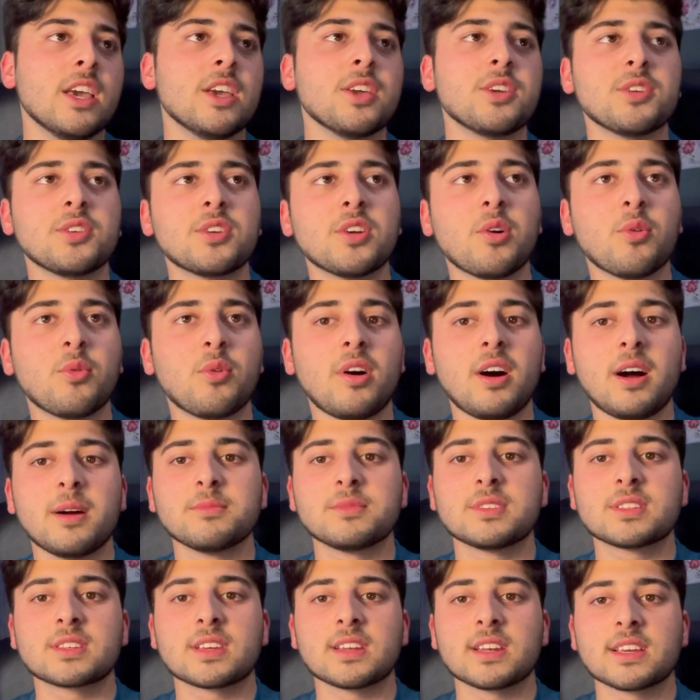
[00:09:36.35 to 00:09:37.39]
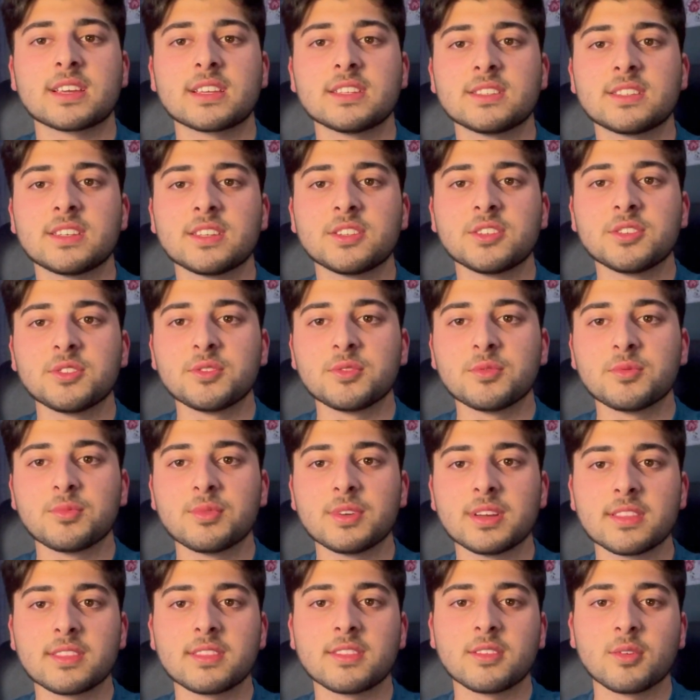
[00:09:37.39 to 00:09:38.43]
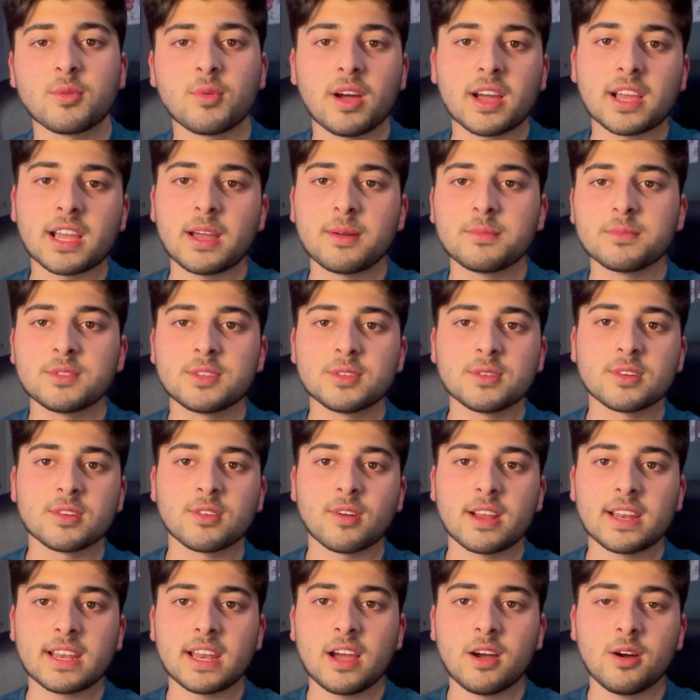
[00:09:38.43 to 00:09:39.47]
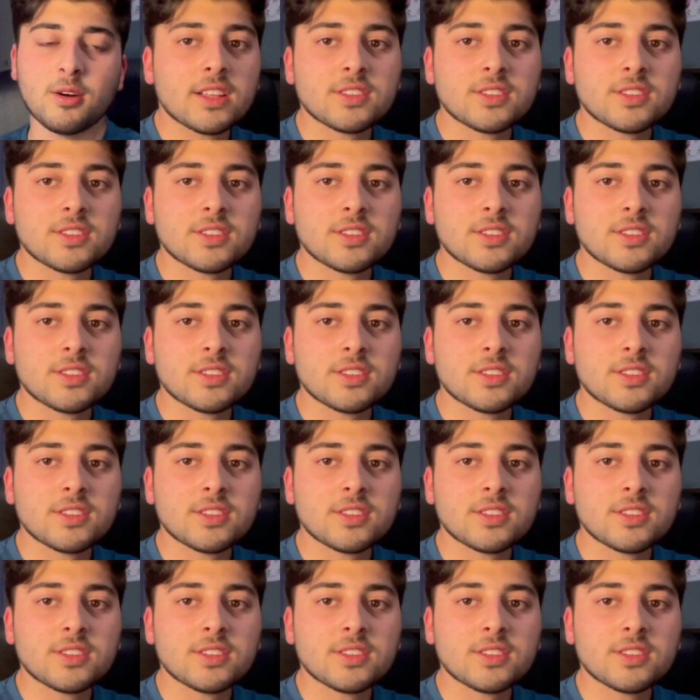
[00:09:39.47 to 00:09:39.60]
you know what, I'm just gonna continue with the work I'm doing right now.